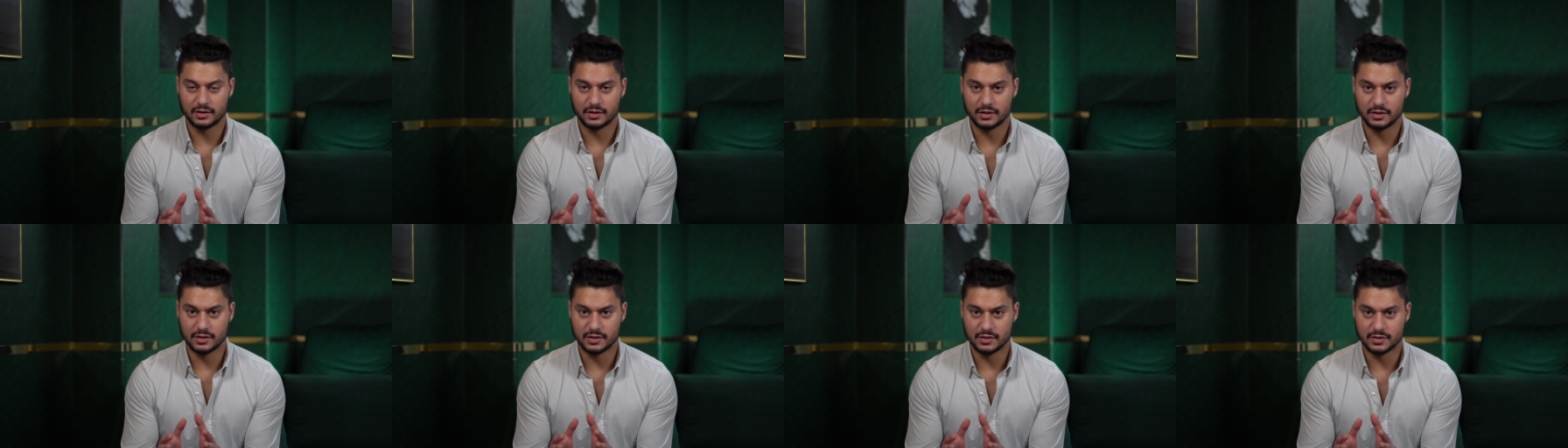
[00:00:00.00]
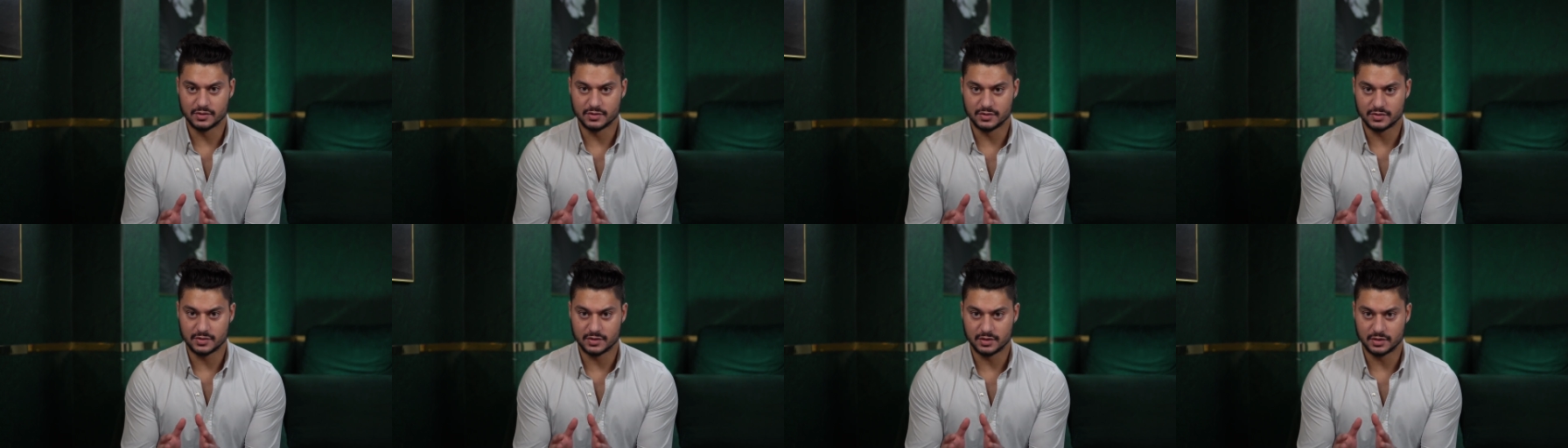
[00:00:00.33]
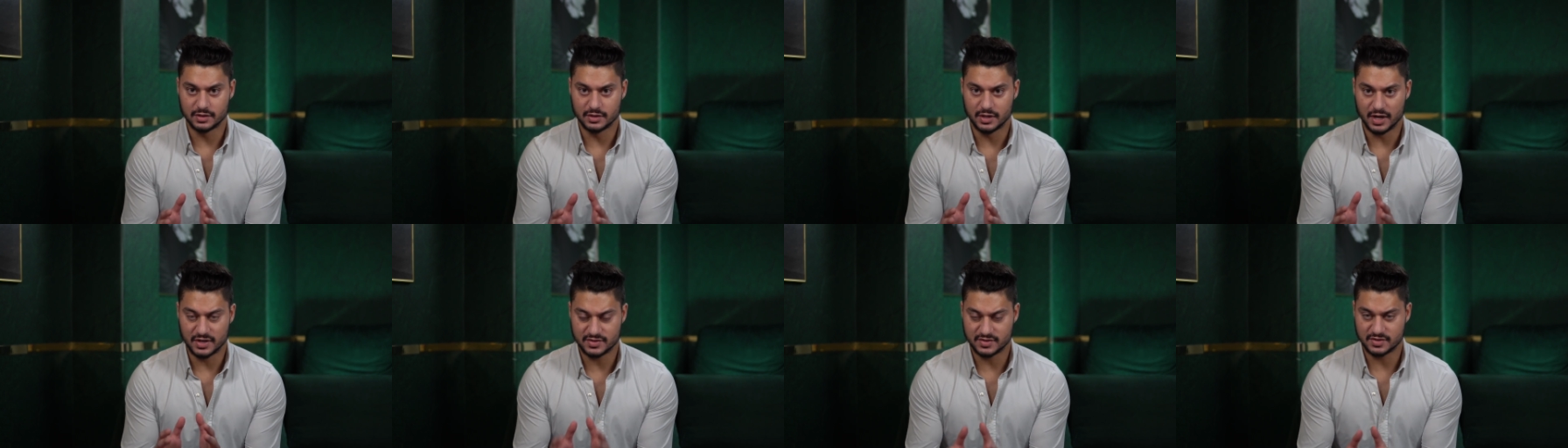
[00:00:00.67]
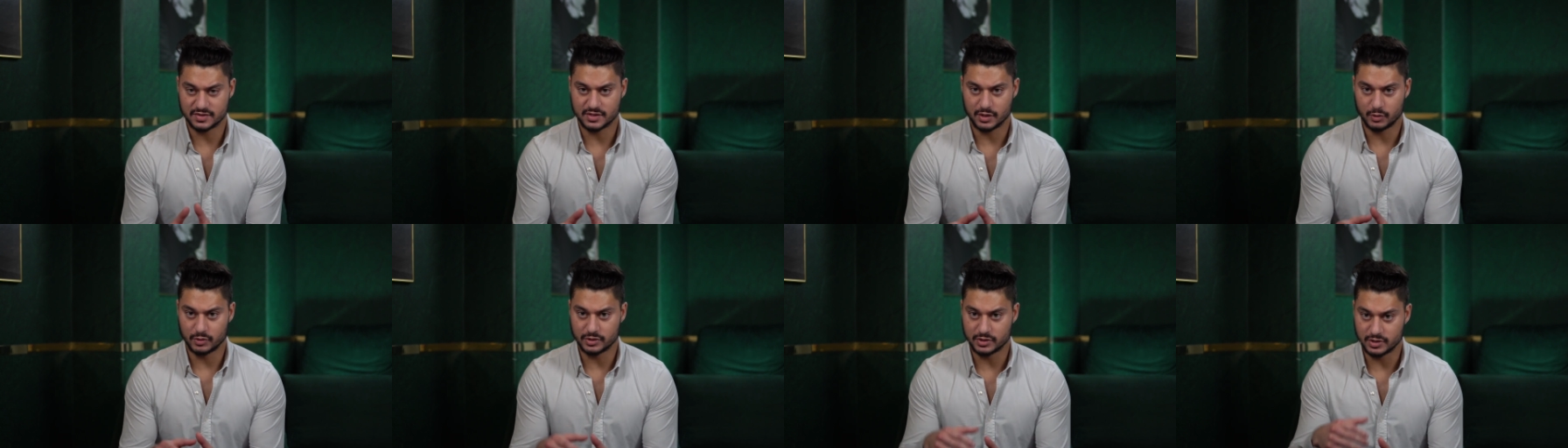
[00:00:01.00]
is
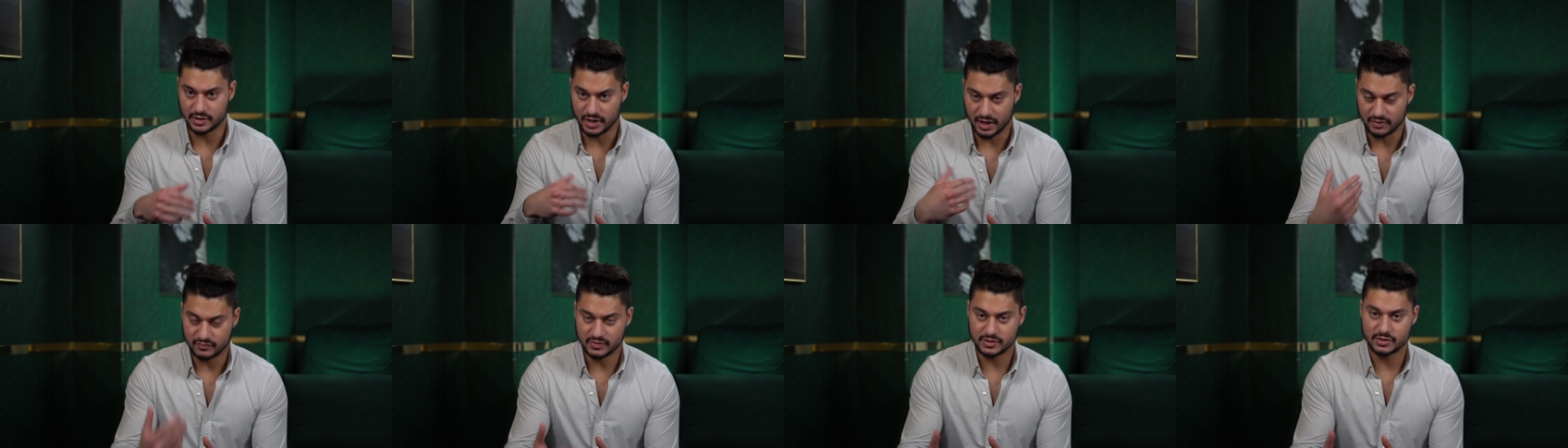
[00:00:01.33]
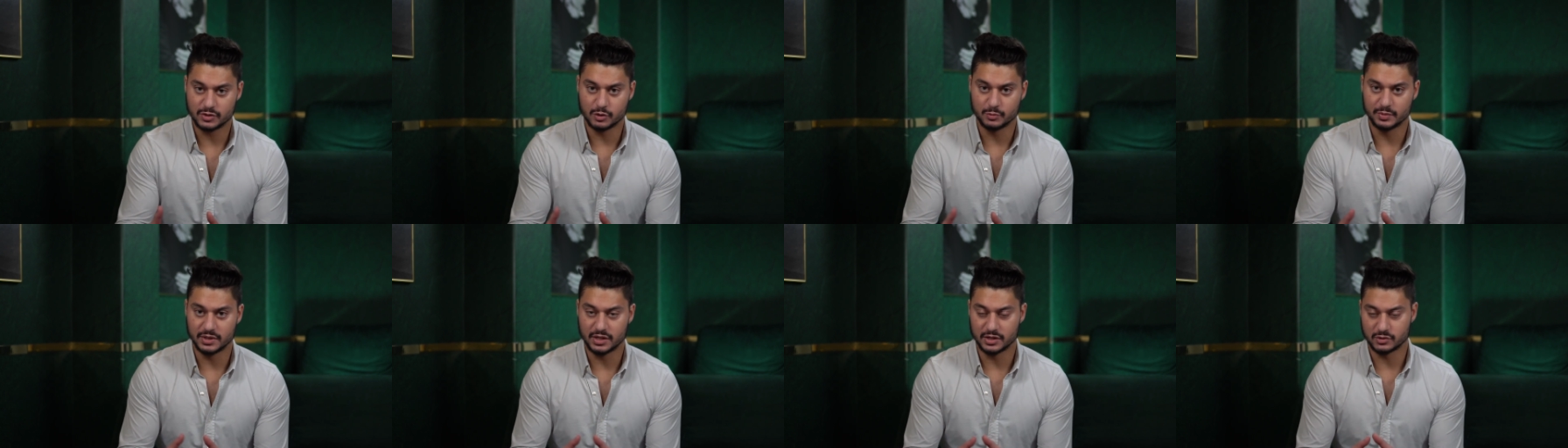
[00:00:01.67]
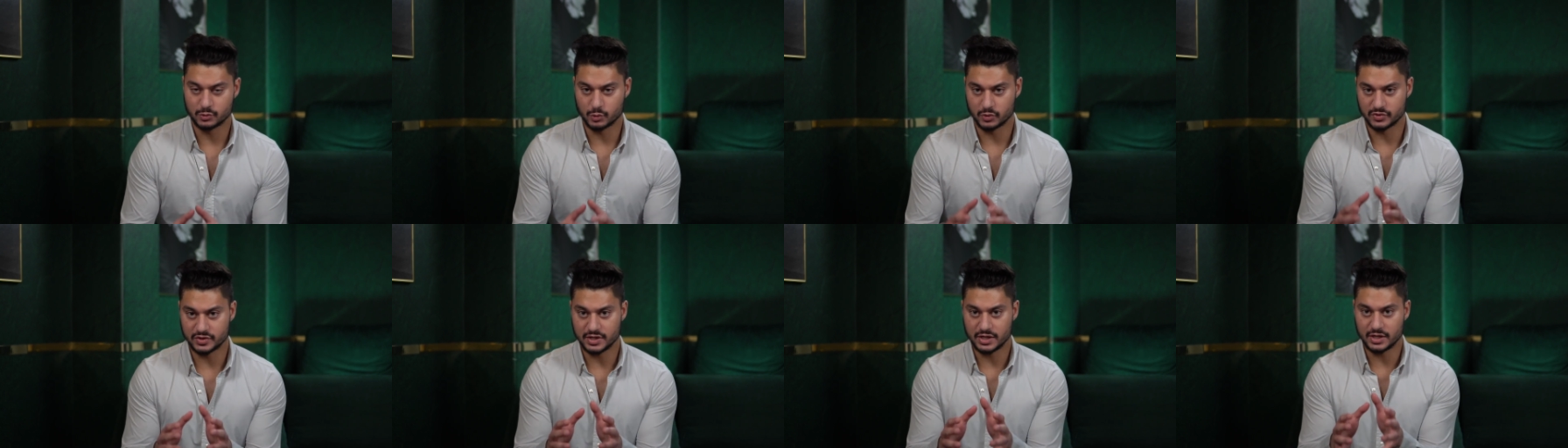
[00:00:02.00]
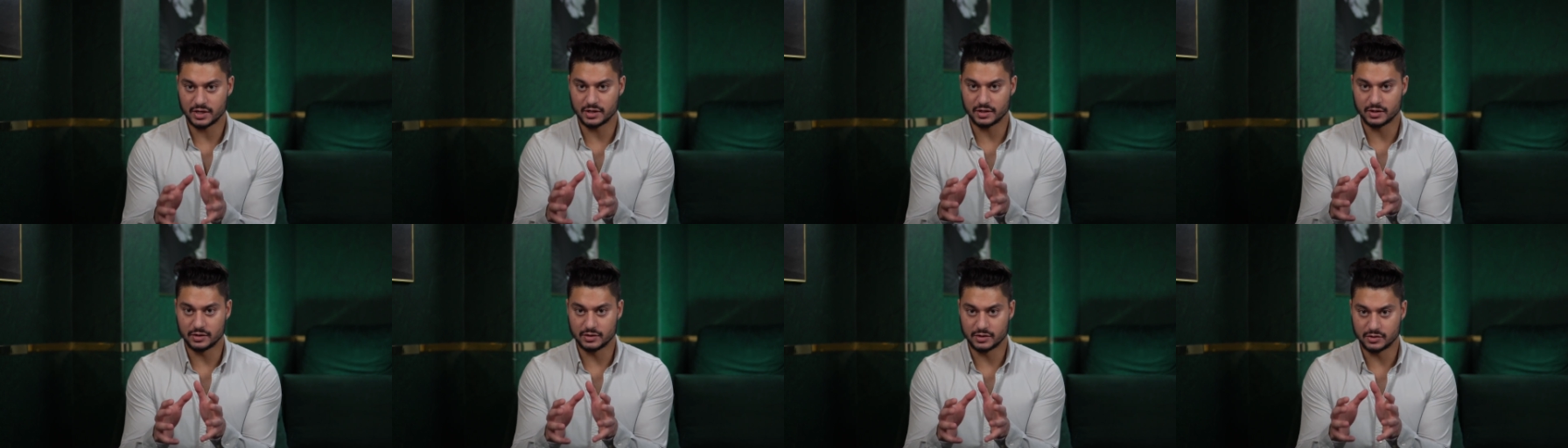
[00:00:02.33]
necessary to dive into because we're seeing
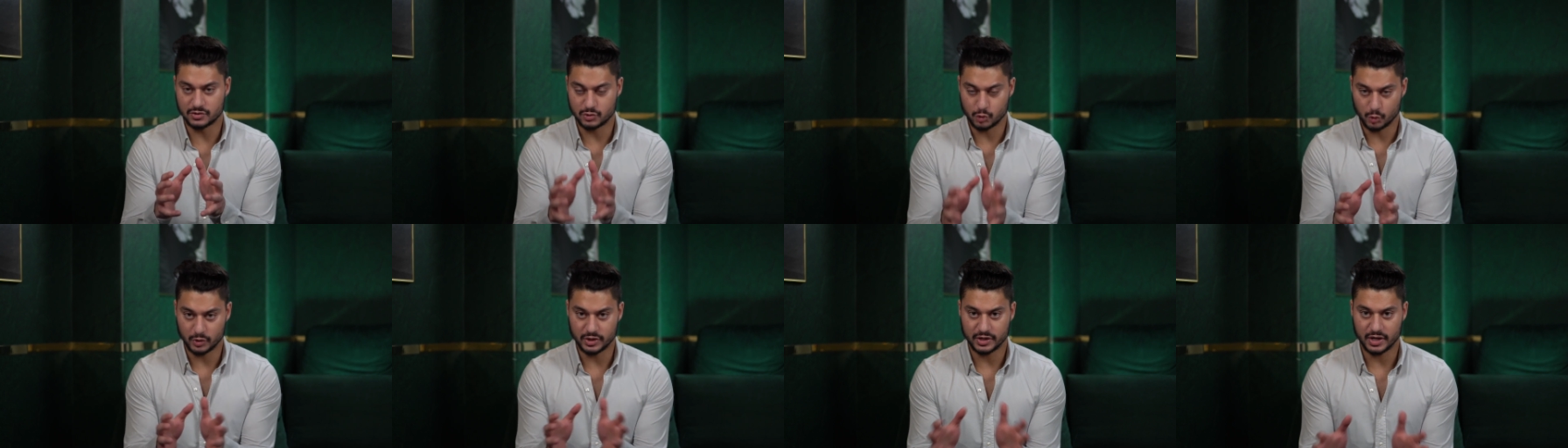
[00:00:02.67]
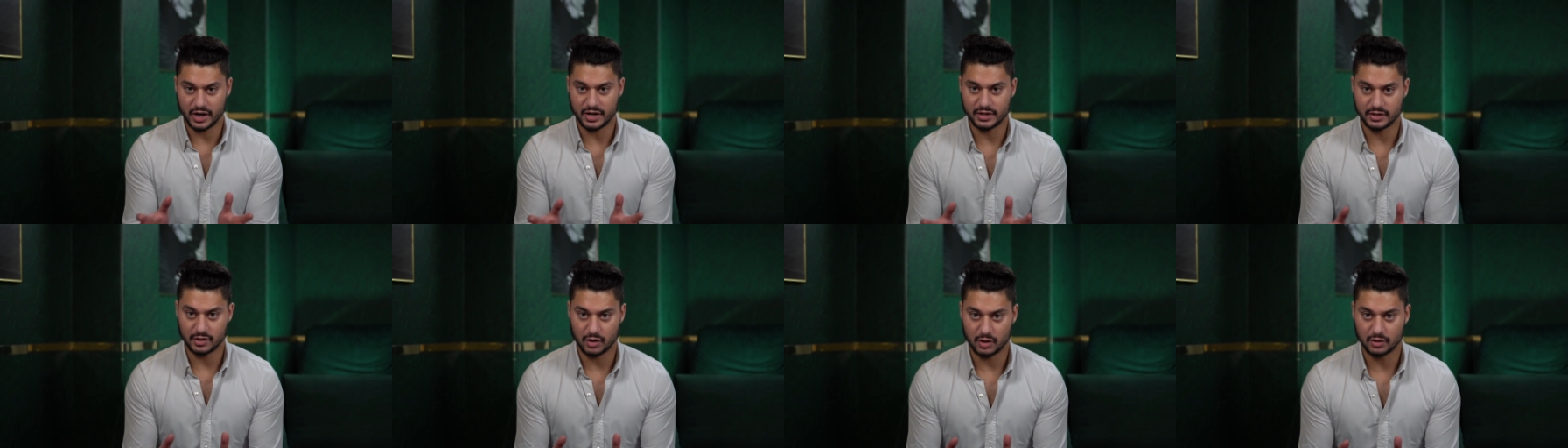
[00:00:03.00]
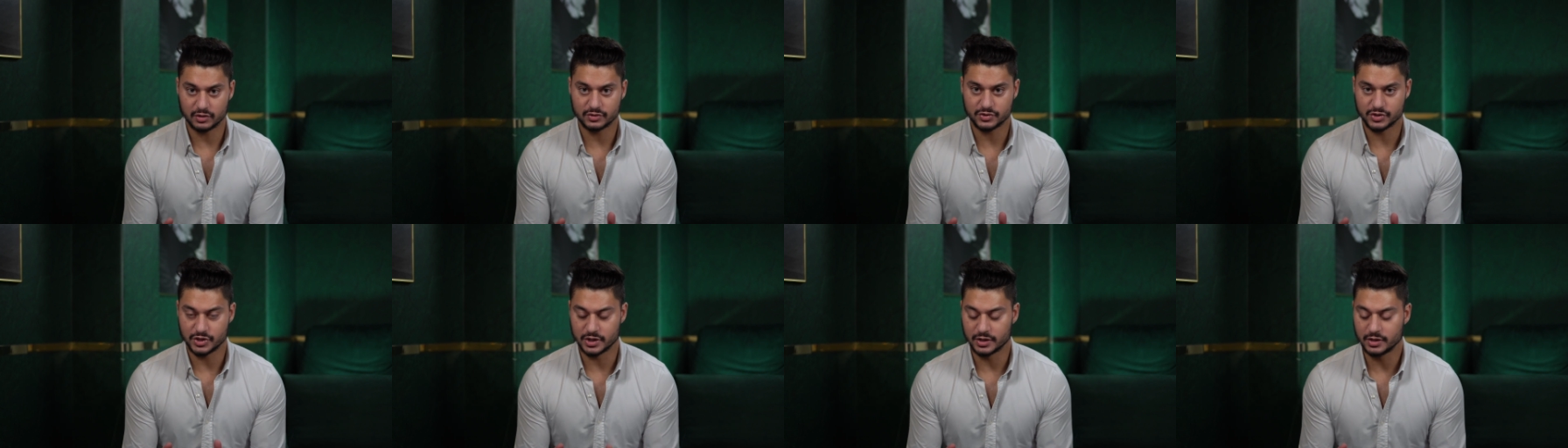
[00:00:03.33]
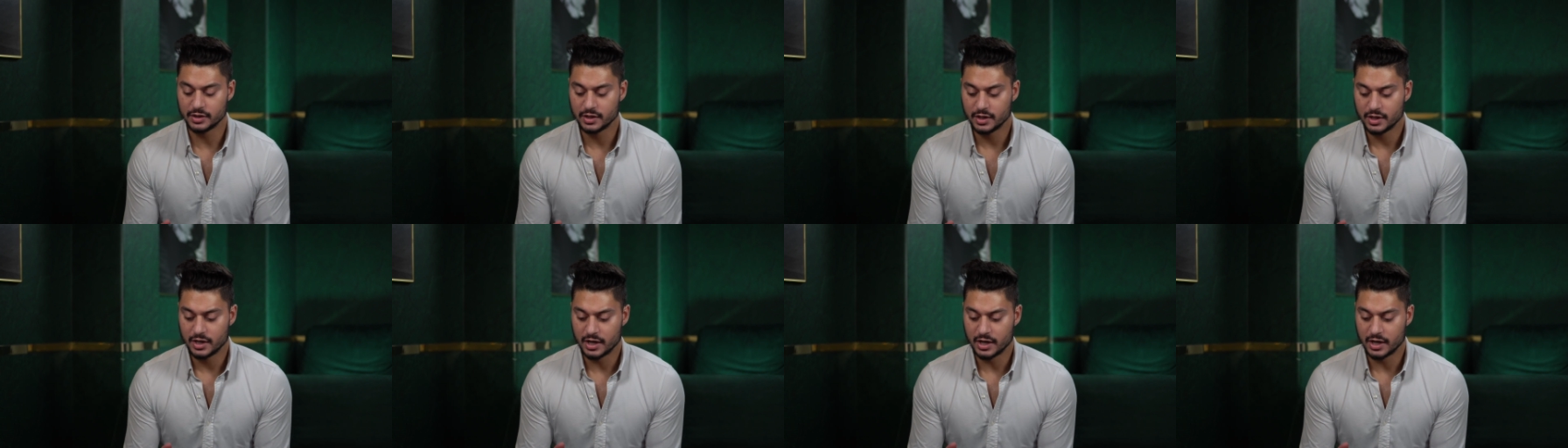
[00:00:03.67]
a distorted ideology,